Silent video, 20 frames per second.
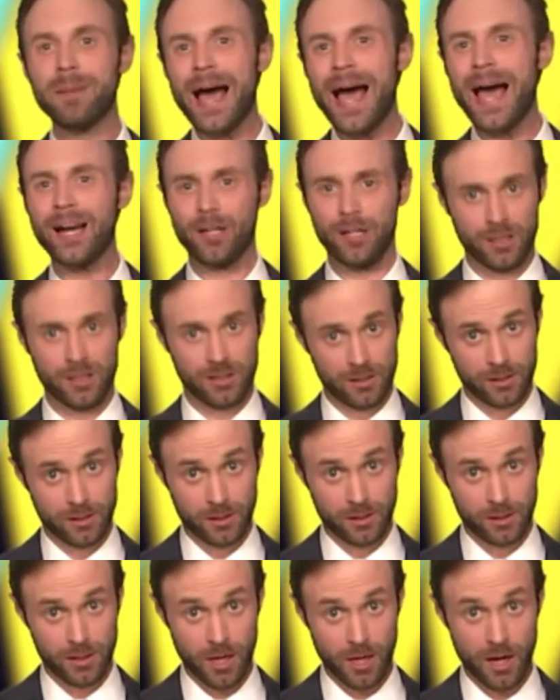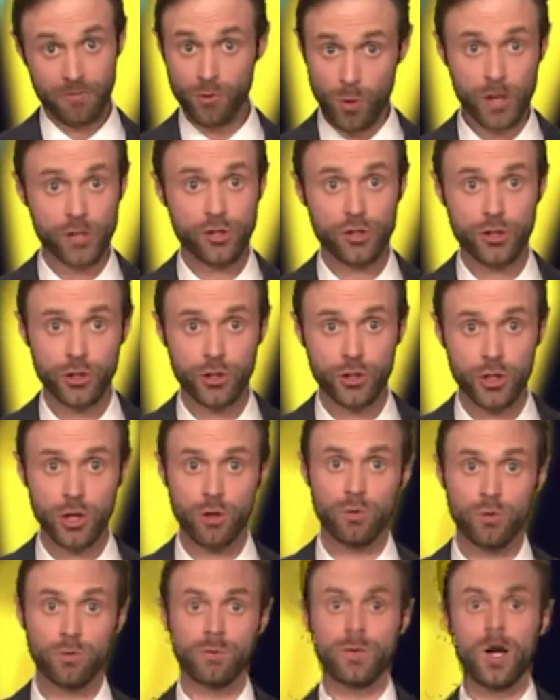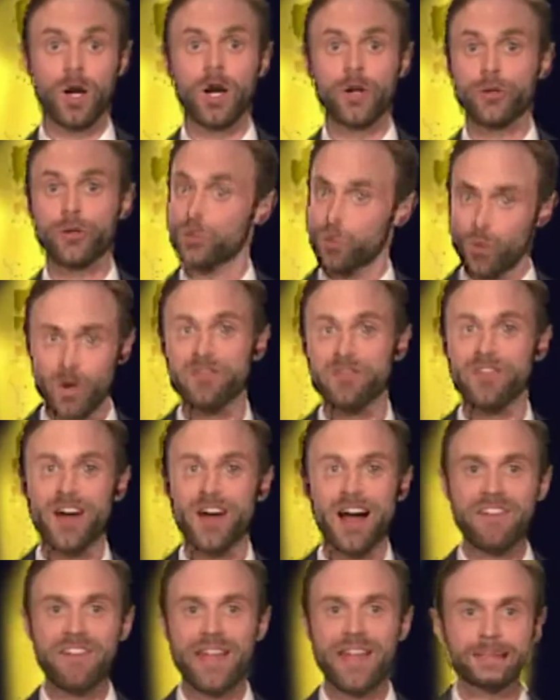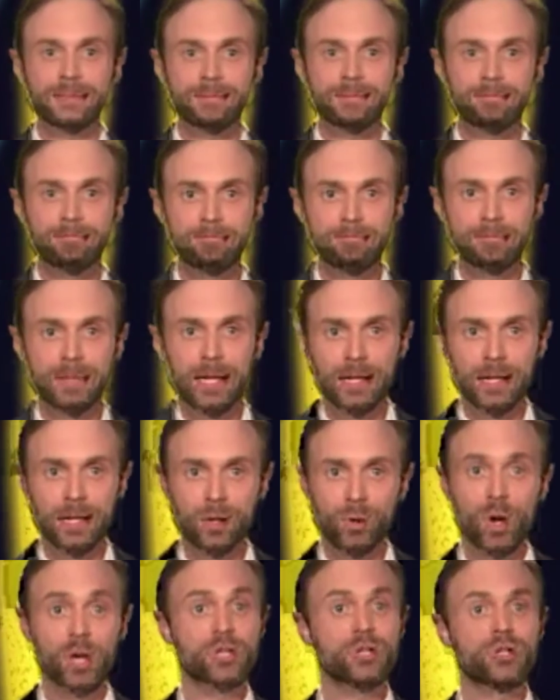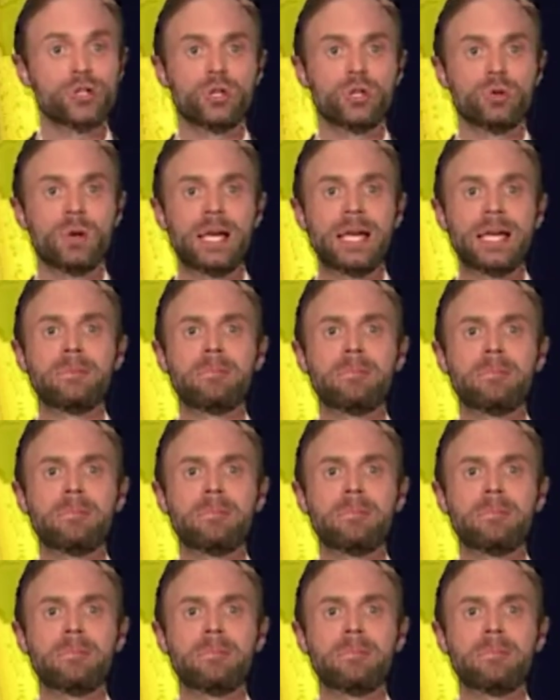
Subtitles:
to the battle of question two, 125,000. Question two,